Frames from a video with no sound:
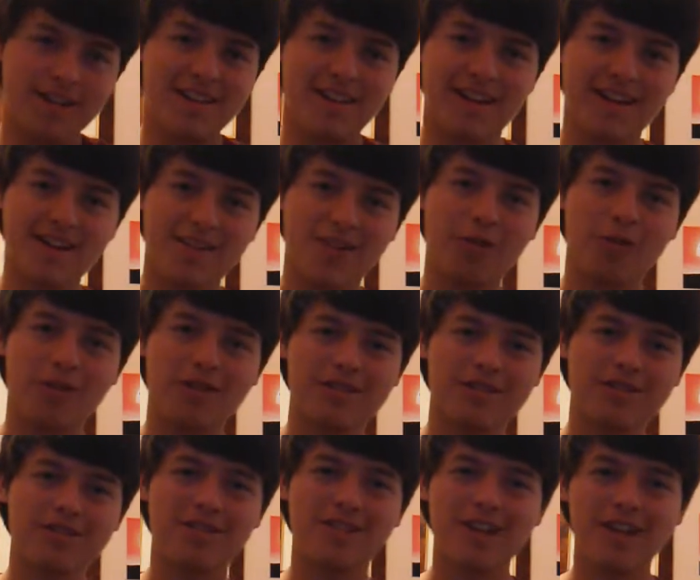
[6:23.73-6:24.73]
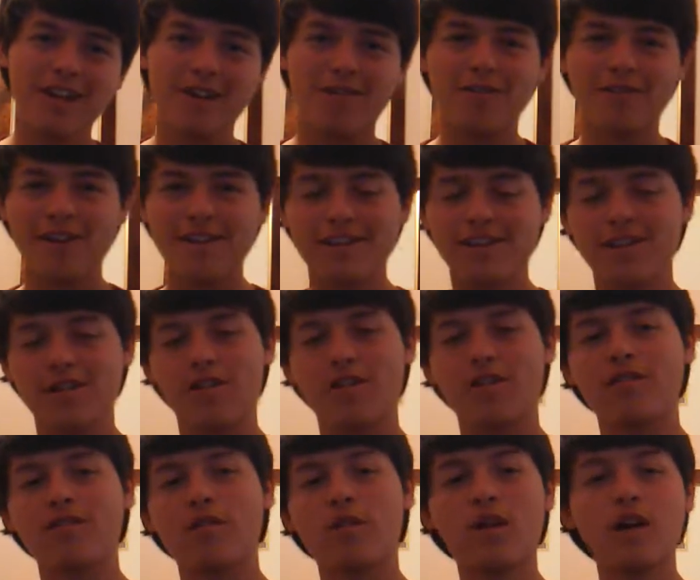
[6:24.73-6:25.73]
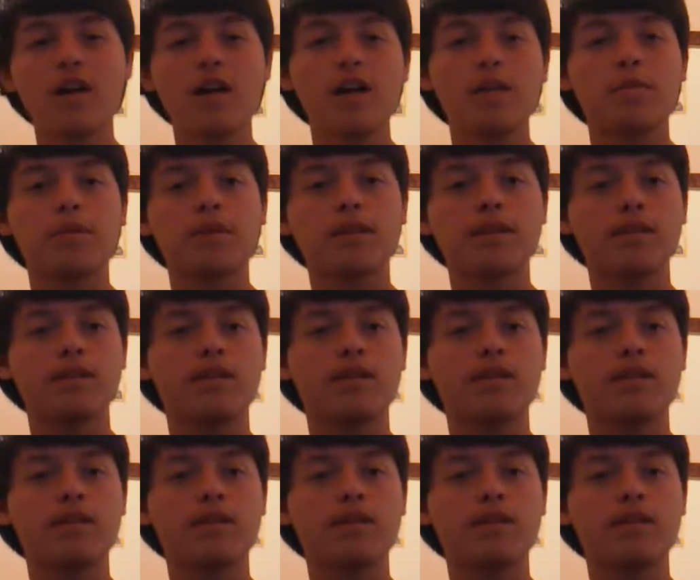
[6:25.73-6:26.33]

I don't know what ranges you're going for. But